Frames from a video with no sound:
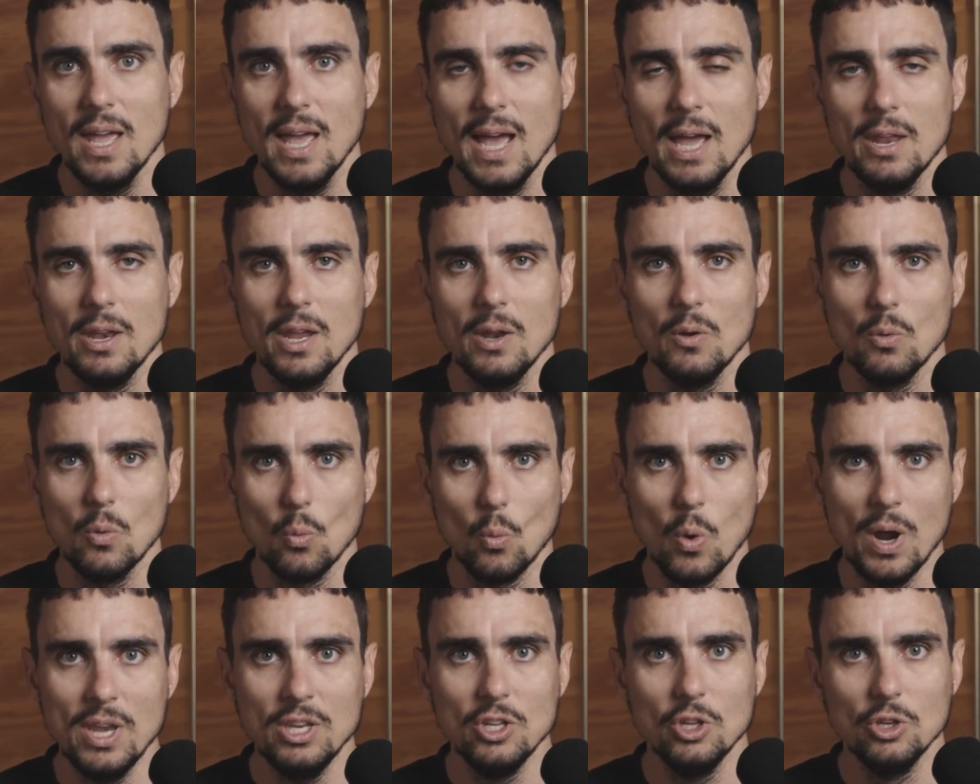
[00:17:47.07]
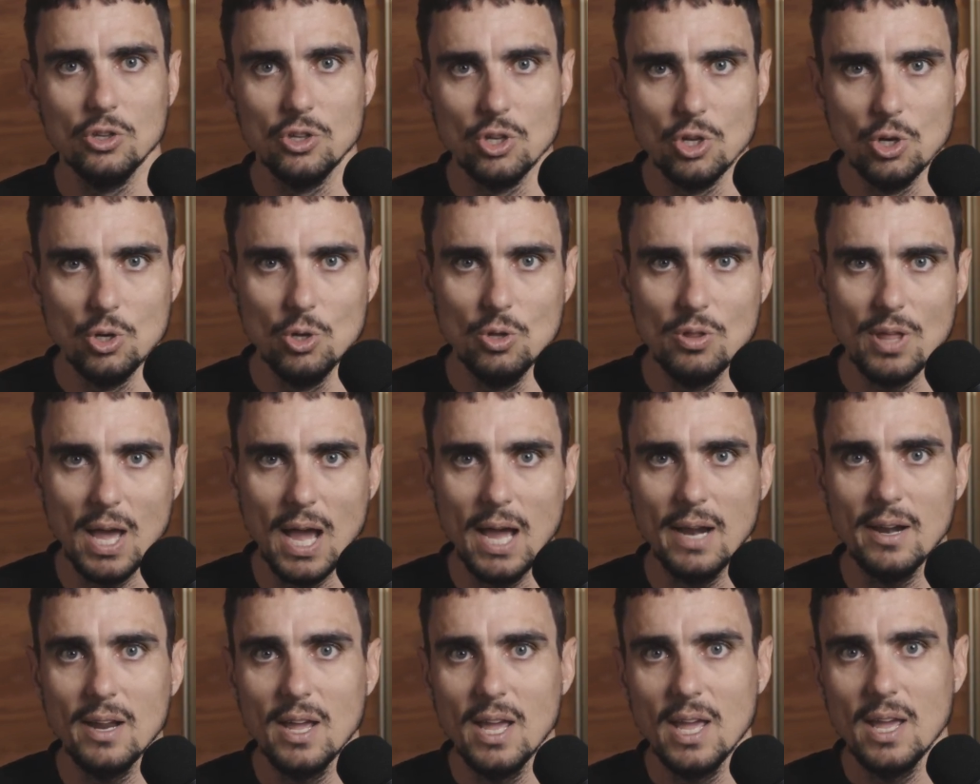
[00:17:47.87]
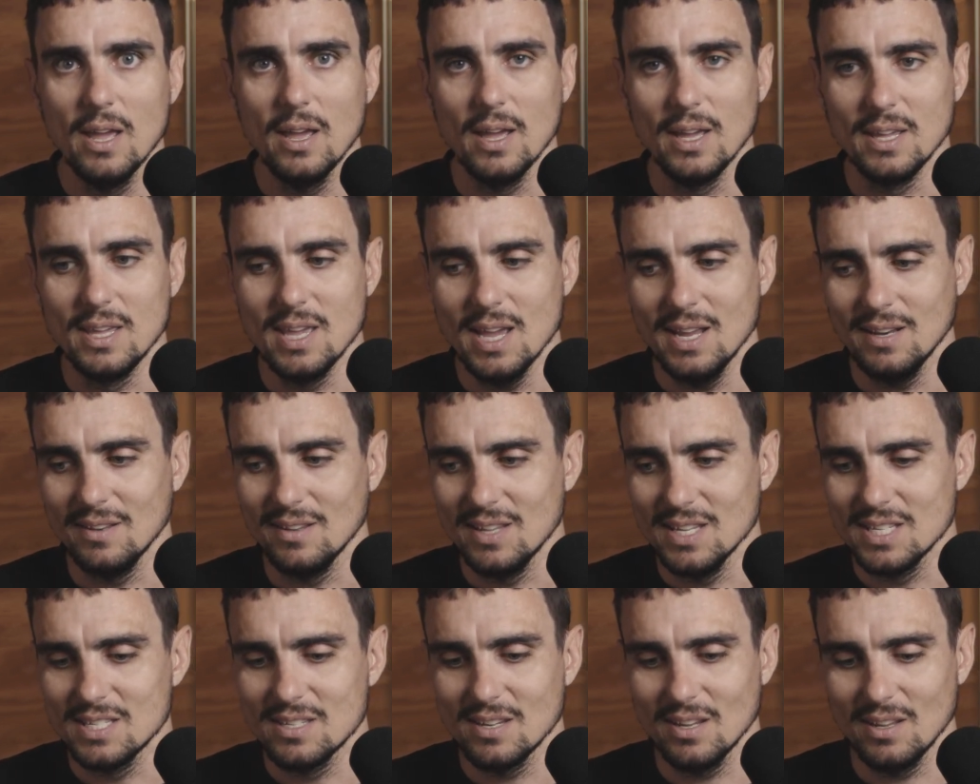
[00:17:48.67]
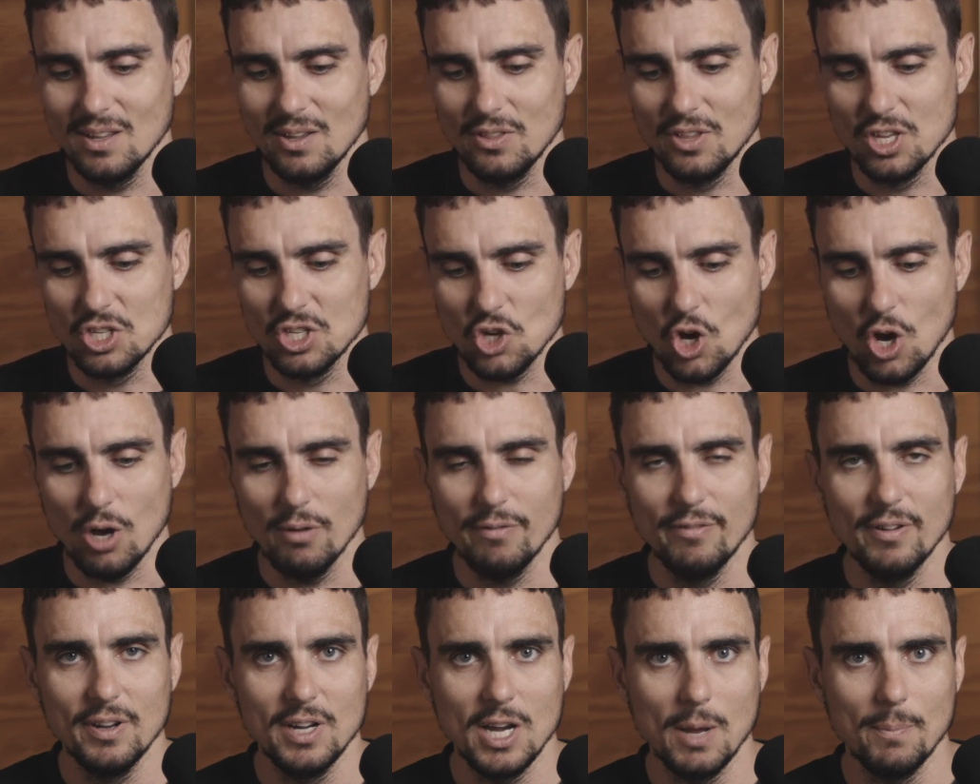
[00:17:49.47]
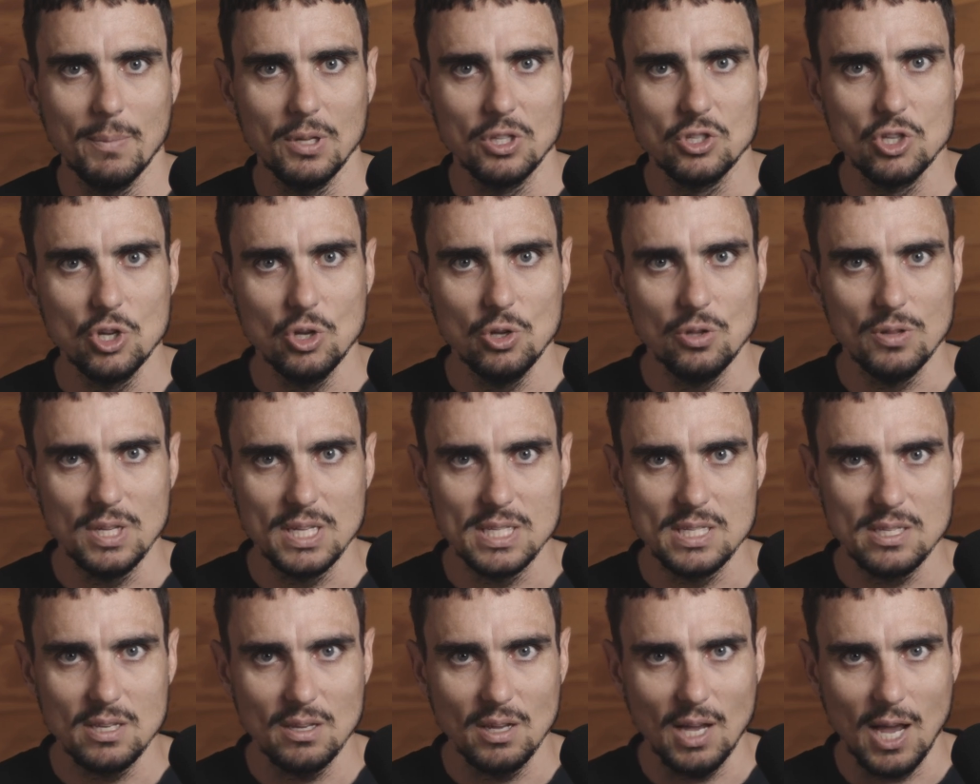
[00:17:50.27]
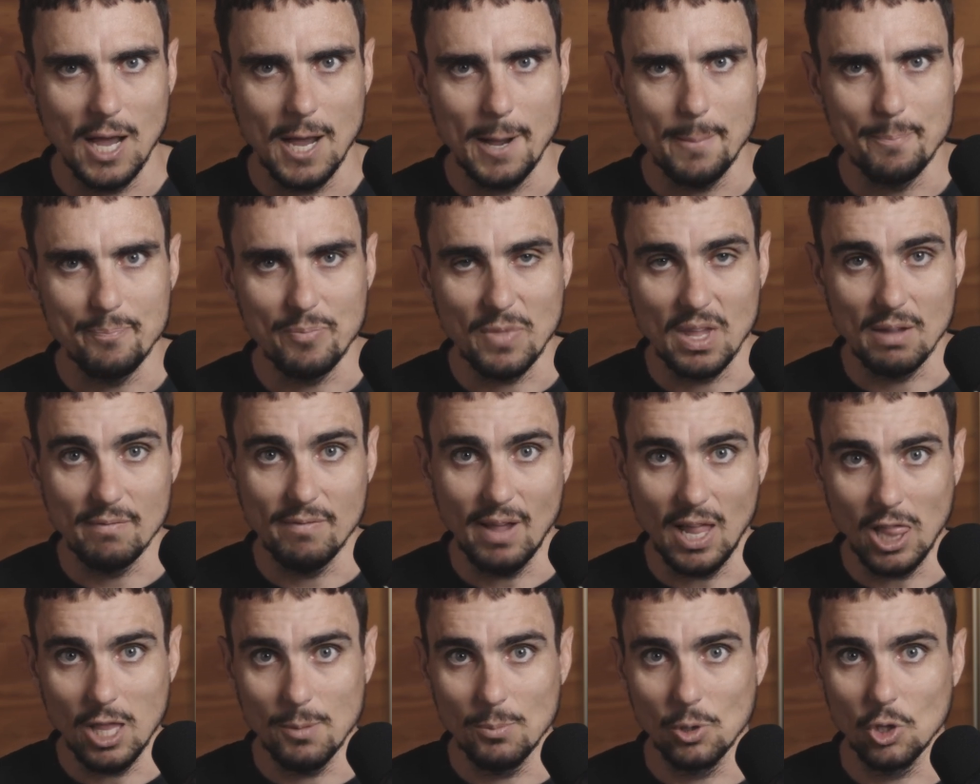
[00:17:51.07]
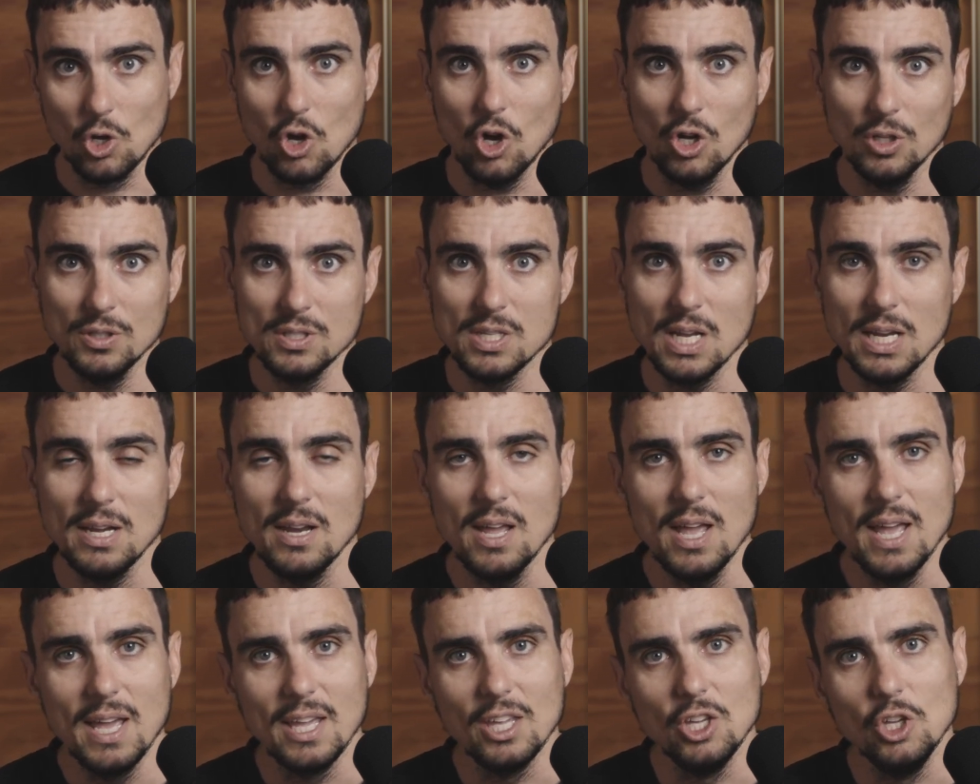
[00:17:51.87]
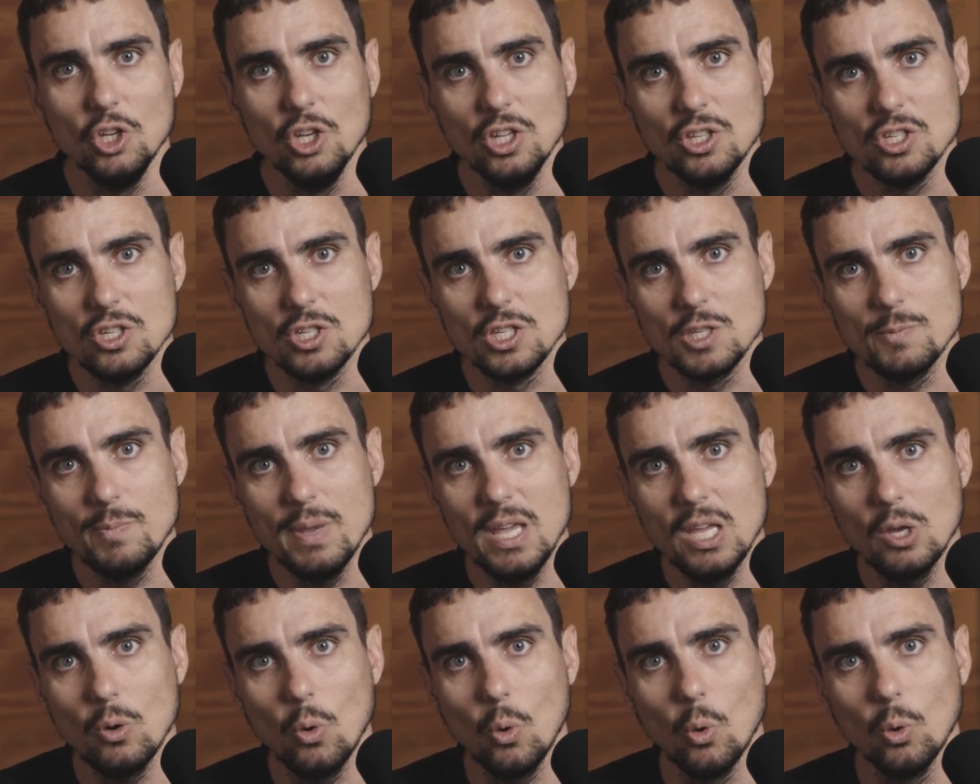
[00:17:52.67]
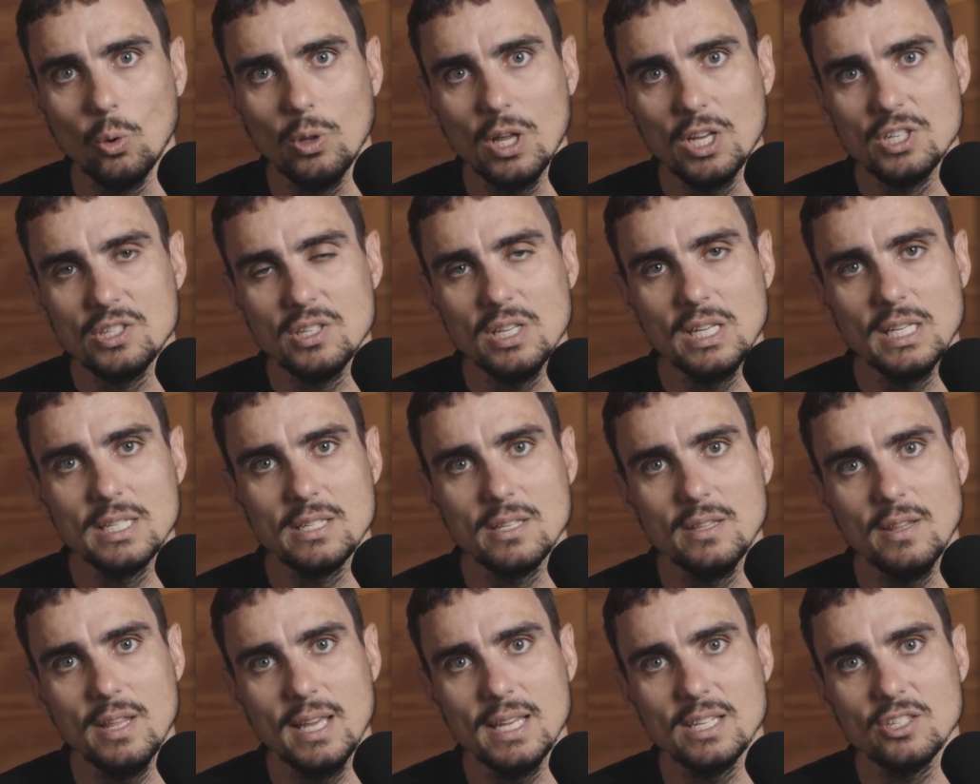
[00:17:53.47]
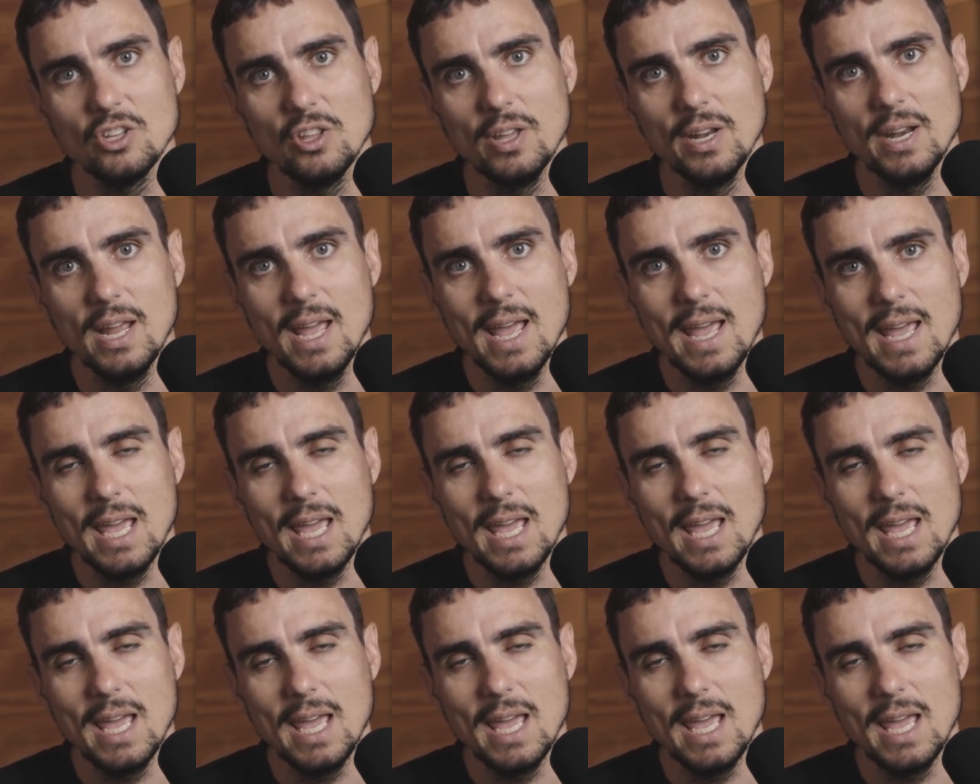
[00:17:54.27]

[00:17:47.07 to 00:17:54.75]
And then when you do that, again, this offer number 2, this valuable content, you need to speak all those things in there, so that